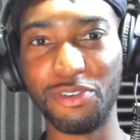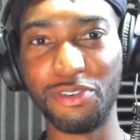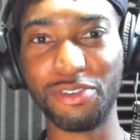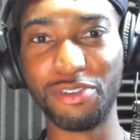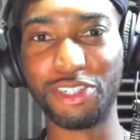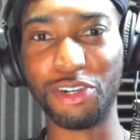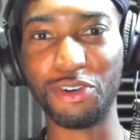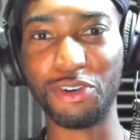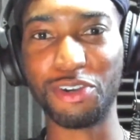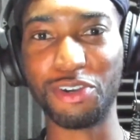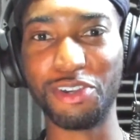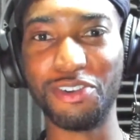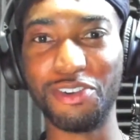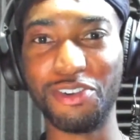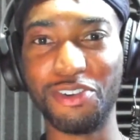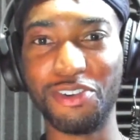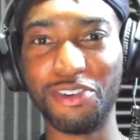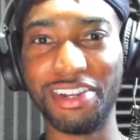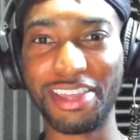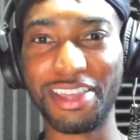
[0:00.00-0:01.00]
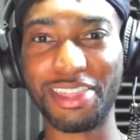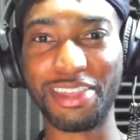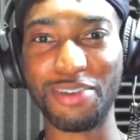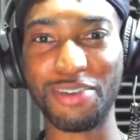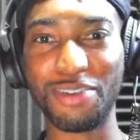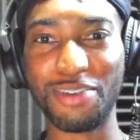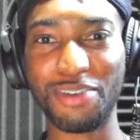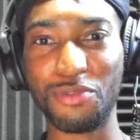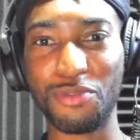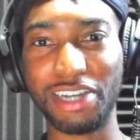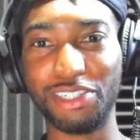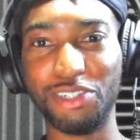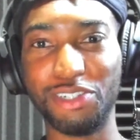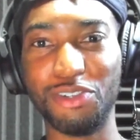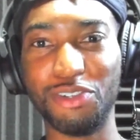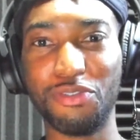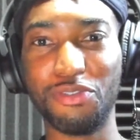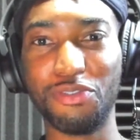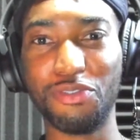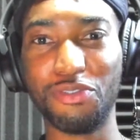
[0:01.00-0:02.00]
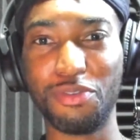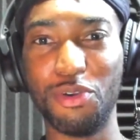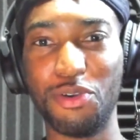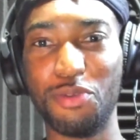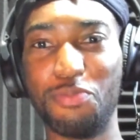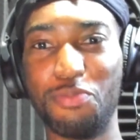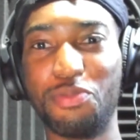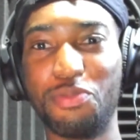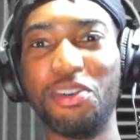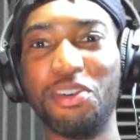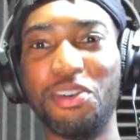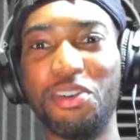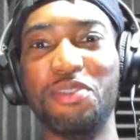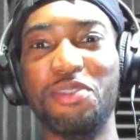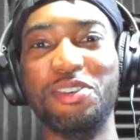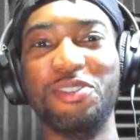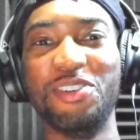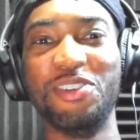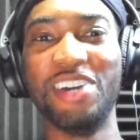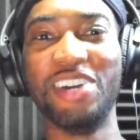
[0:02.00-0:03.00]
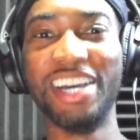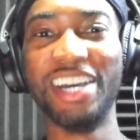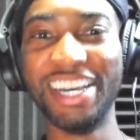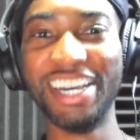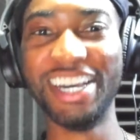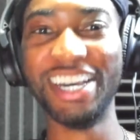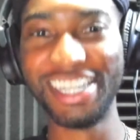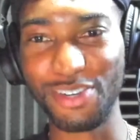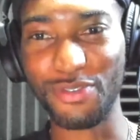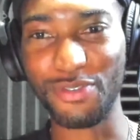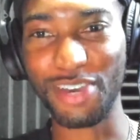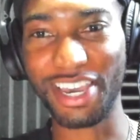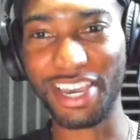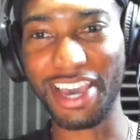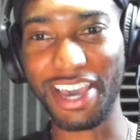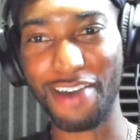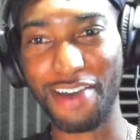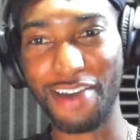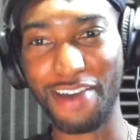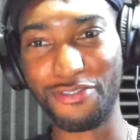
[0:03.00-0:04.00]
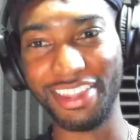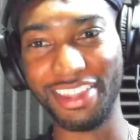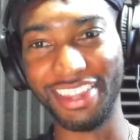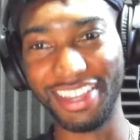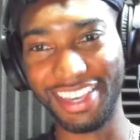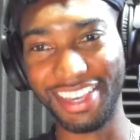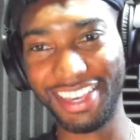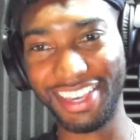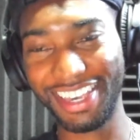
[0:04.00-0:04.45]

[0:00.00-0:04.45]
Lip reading: choking you to death, and watching you from your point of view till we got friendly."